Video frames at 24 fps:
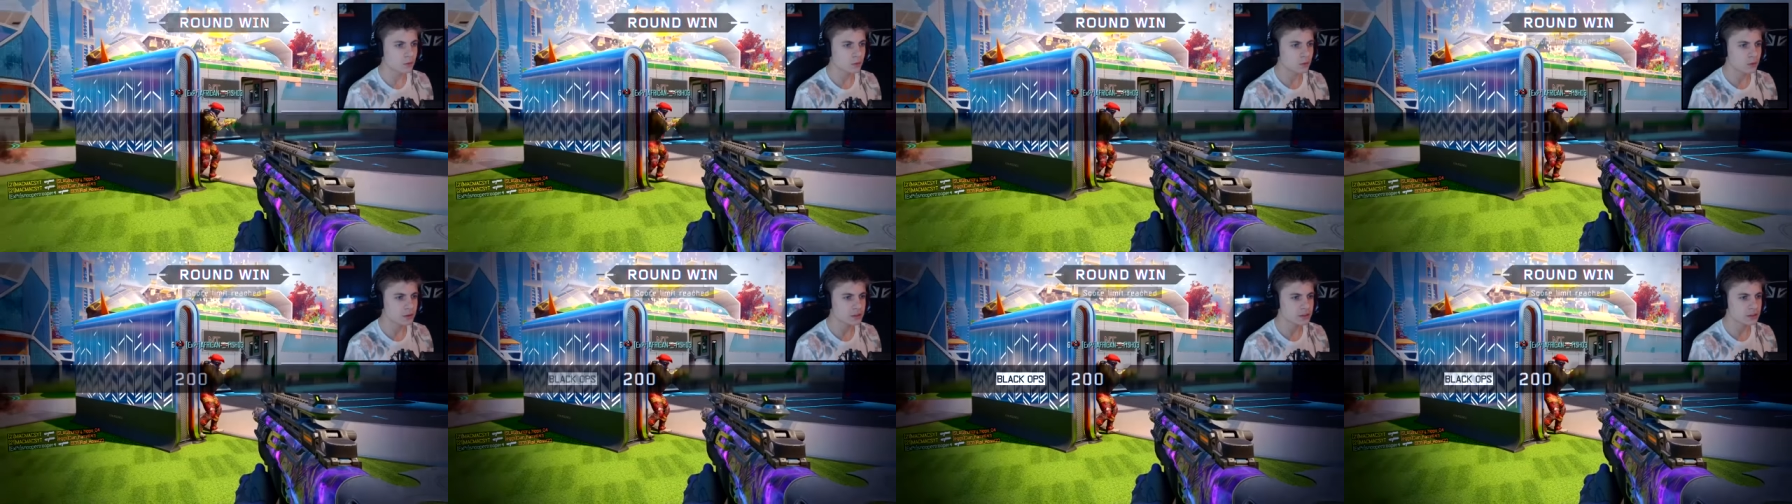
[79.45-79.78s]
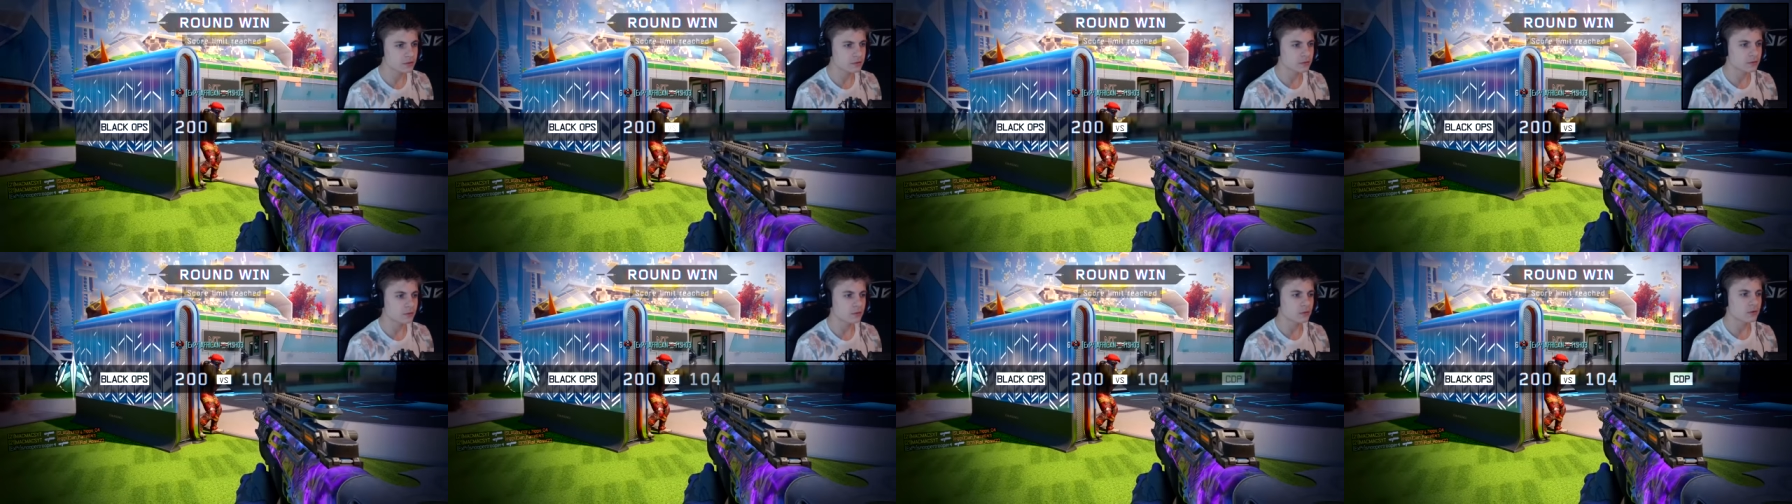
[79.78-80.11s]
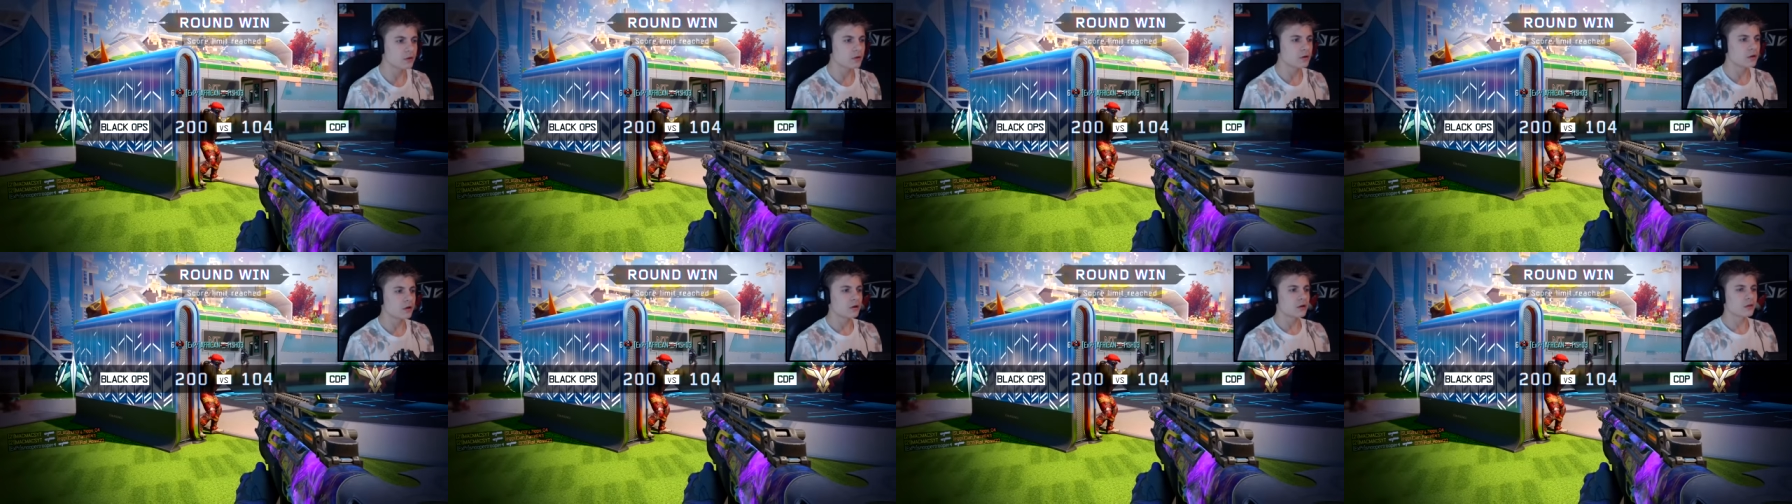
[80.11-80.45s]
Where's...
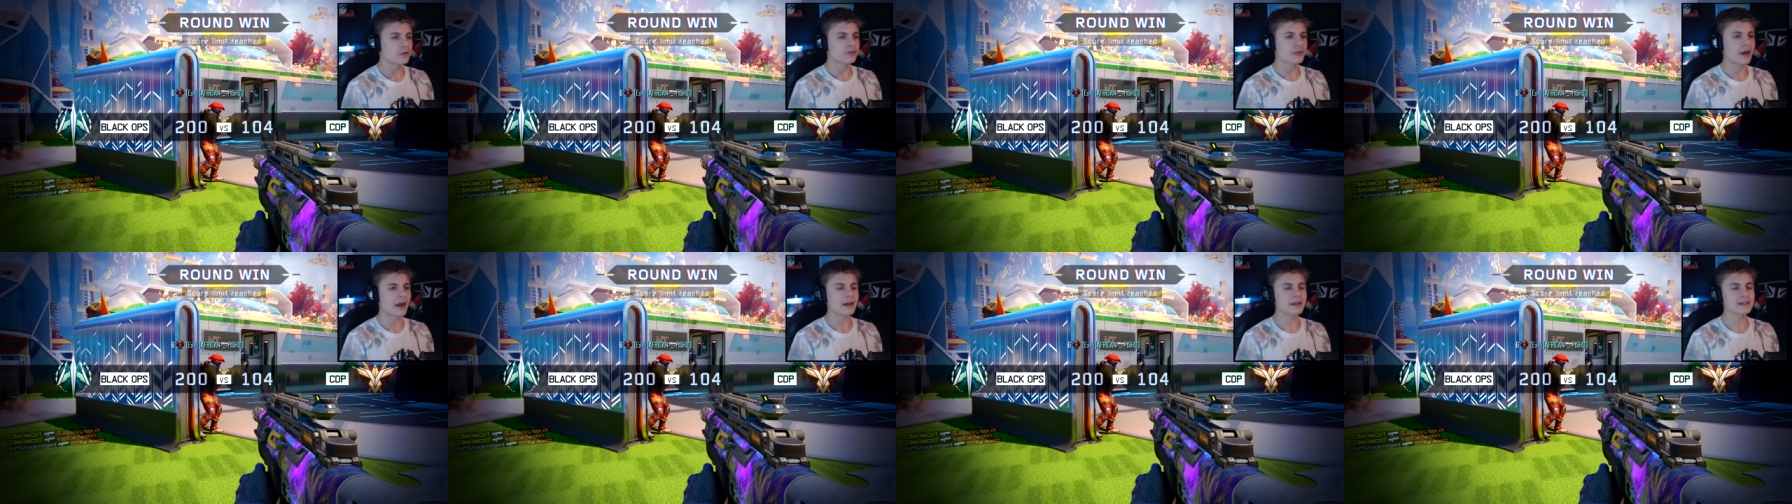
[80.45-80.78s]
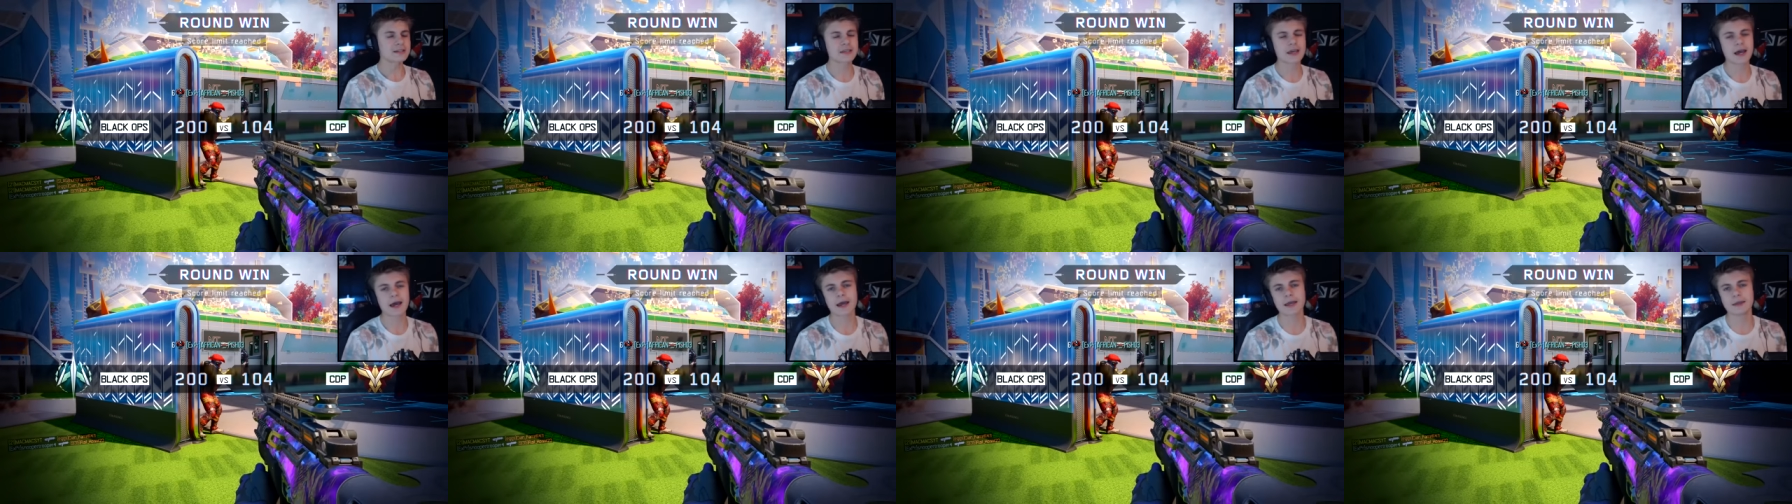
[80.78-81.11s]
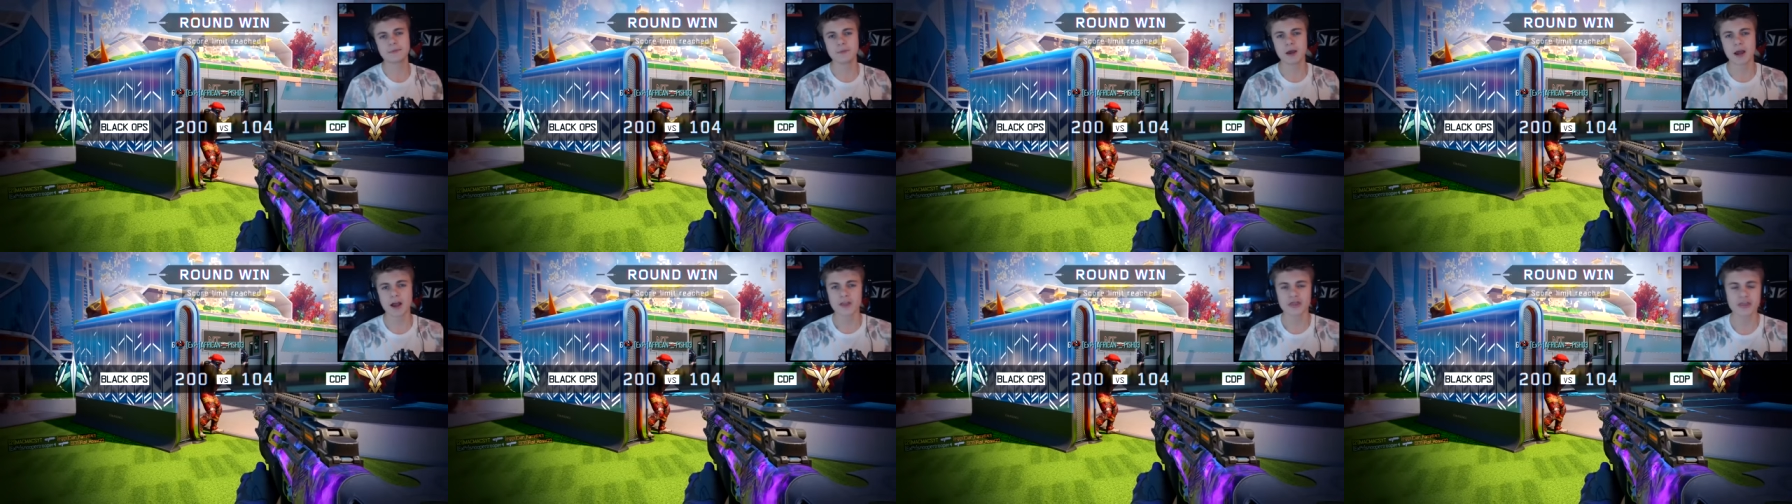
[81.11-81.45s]
That is
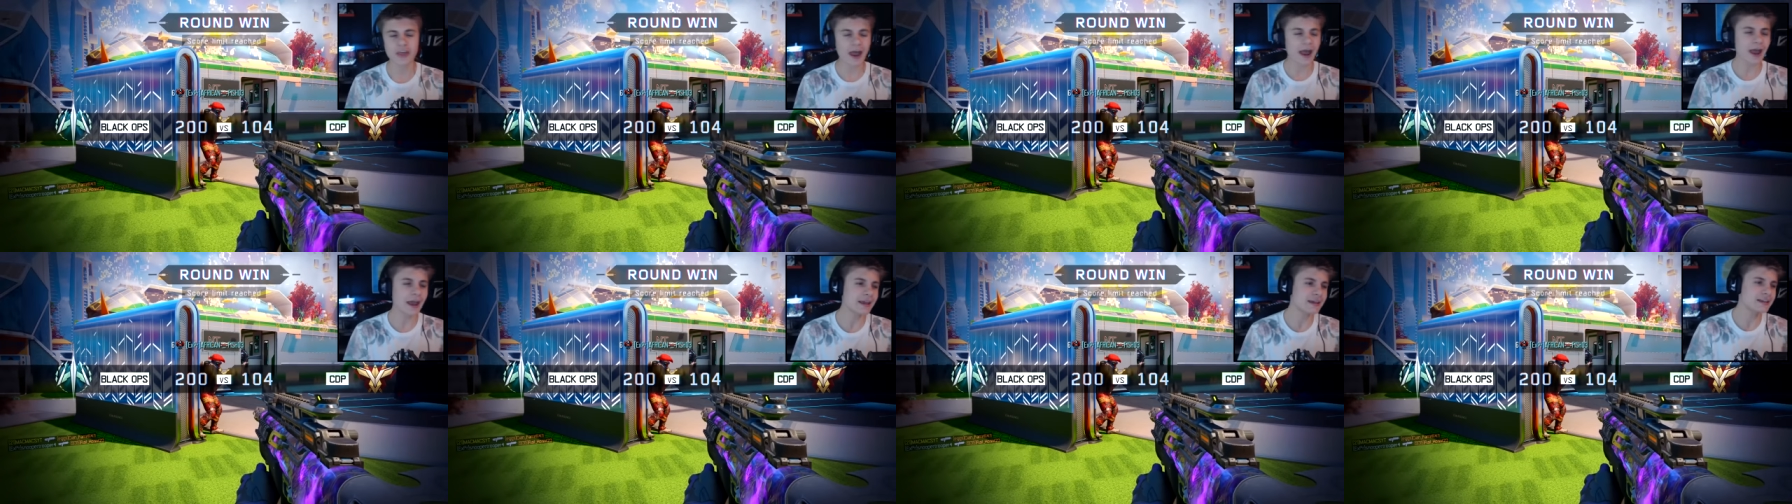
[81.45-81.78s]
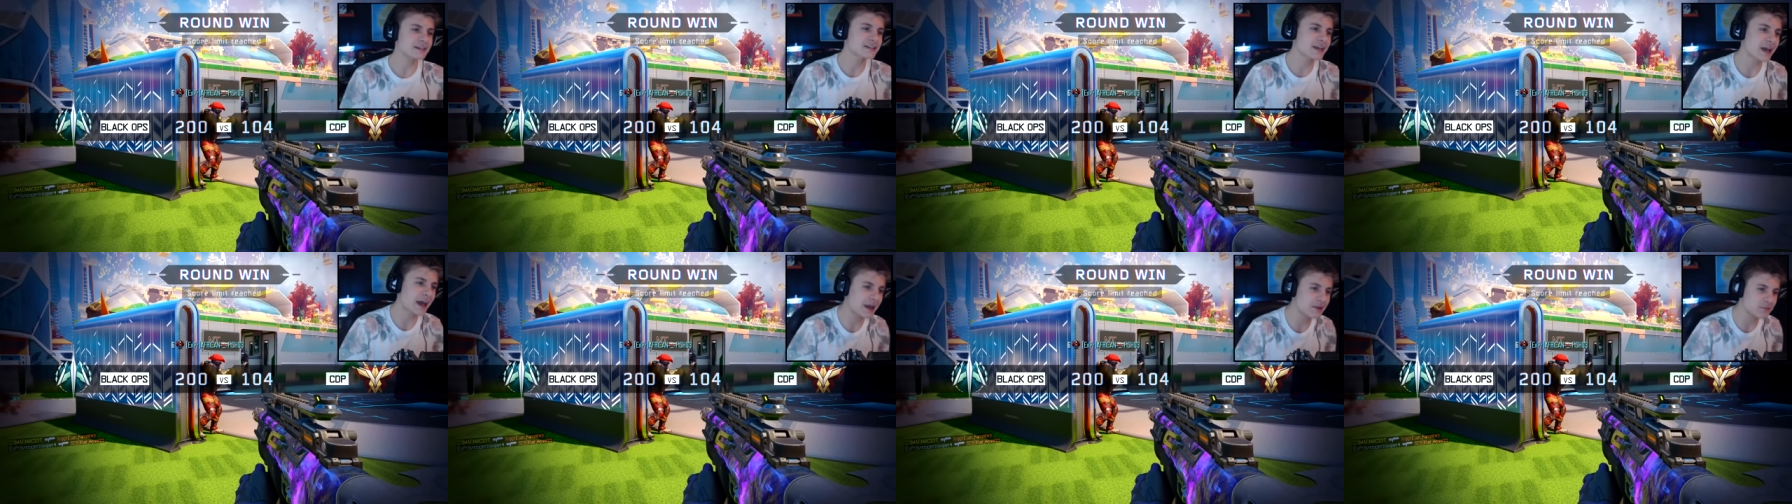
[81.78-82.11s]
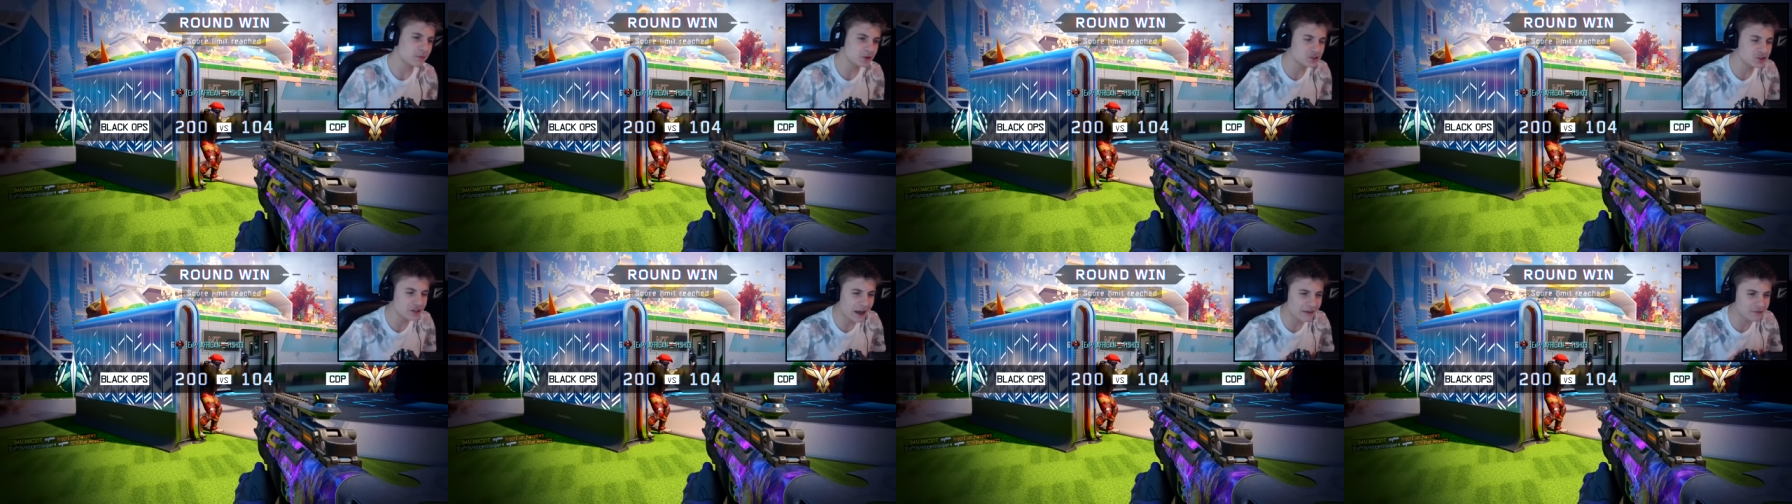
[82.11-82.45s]
game. That is game.
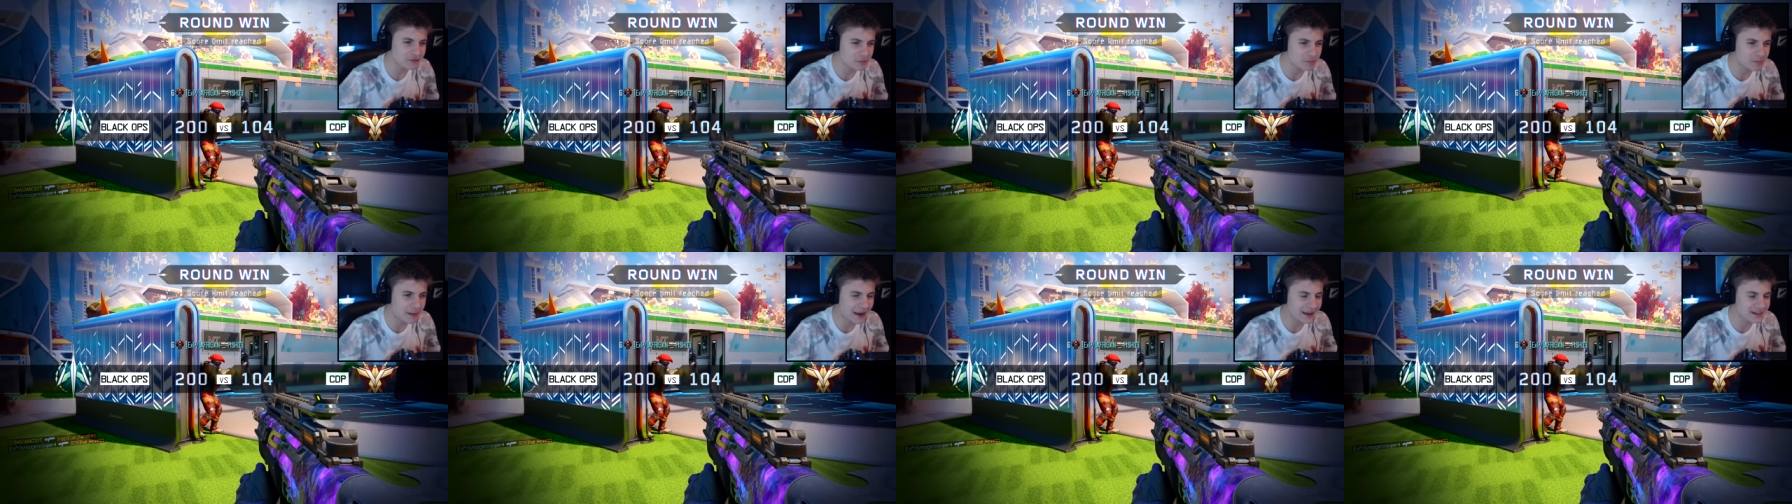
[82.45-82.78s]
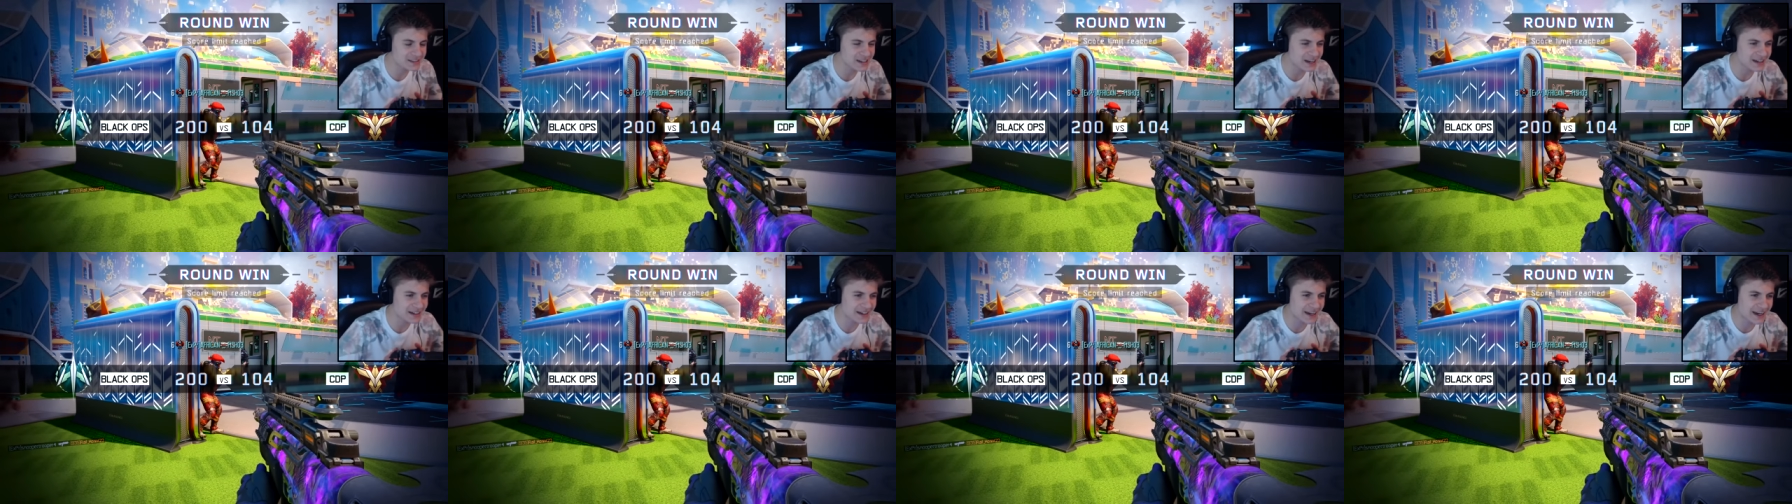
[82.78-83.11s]
We should have the blackjack